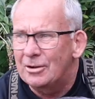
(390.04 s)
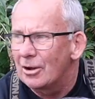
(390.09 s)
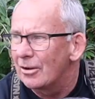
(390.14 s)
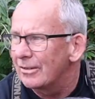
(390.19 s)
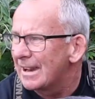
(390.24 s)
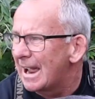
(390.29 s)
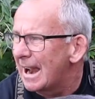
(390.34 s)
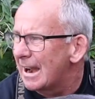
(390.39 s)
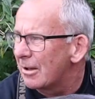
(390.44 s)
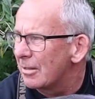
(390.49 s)

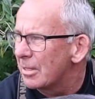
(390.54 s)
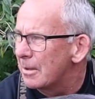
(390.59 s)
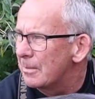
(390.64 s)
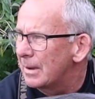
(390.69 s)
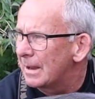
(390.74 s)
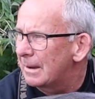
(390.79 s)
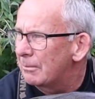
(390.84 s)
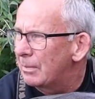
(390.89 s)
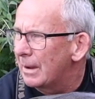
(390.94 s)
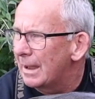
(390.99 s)
got down on the
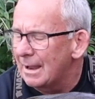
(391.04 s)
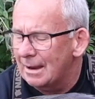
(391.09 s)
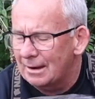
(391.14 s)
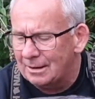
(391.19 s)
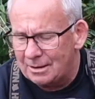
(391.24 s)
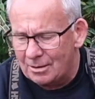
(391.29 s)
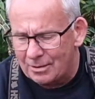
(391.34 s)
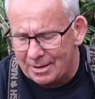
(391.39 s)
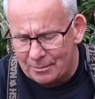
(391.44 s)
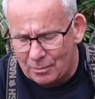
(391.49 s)
big pit,
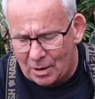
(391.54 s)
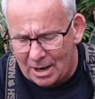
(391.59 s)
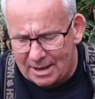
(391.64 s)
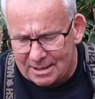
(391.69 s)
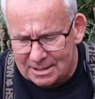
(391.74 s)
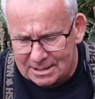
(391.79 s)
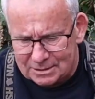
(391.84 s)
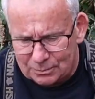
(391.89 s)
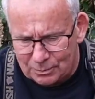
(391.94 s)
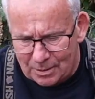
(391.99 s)
got in one
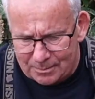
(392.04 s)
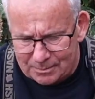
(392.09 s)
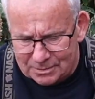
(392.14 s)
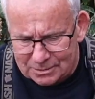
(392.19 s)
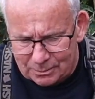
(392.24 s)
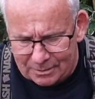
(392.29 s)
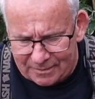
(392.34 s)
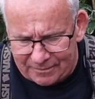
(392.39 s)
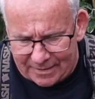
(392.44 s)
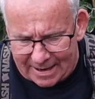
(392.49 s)
of the
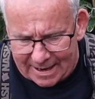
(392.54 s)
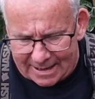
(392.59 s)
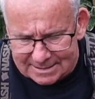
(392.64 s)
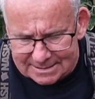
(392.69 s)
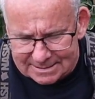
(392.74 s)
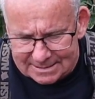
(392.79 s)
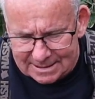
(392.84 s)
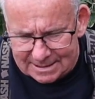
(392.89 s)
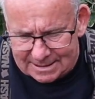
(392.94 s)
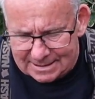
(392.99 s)
swims we
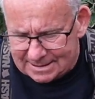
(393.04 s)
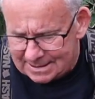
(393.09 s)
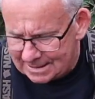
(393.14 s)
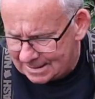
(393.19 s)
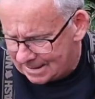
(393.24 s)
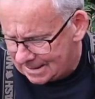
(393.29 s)
fancied,